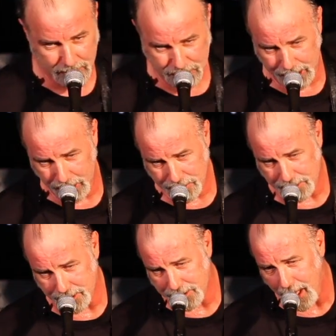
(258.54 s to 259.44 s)
She used
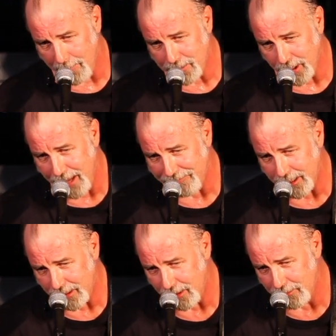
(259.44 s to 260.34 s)
to stop
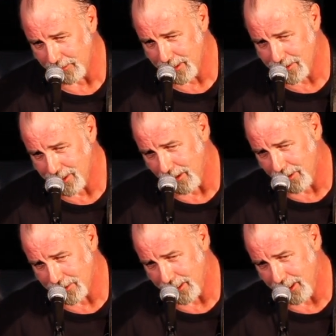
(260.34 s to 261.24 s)
traffic on the
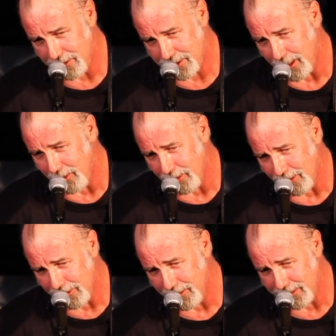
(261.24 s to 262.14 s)
Jersey
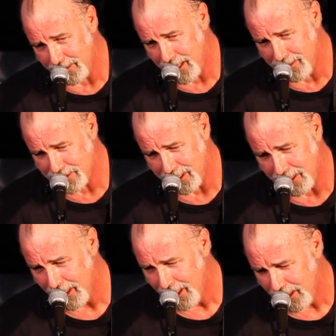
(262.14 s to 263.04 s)
Shore, but now she
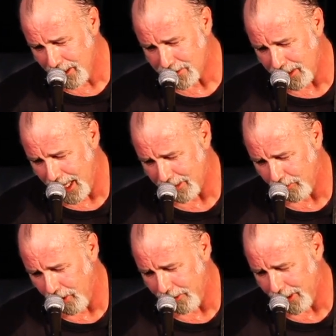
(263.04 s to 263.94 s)
looks like
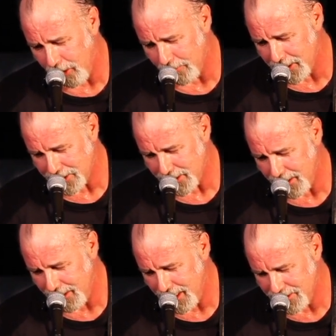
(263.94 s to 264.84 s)
Roy
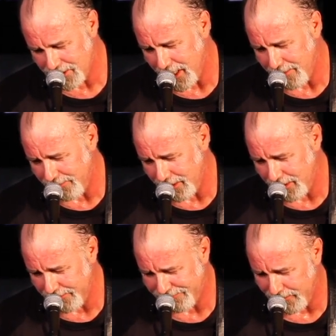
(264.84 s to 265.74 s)
Orbison in
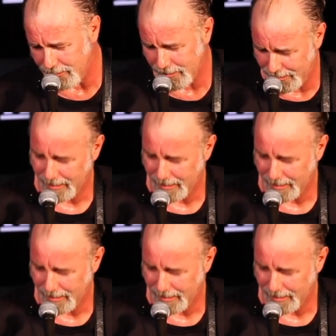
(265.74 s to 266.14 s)
74.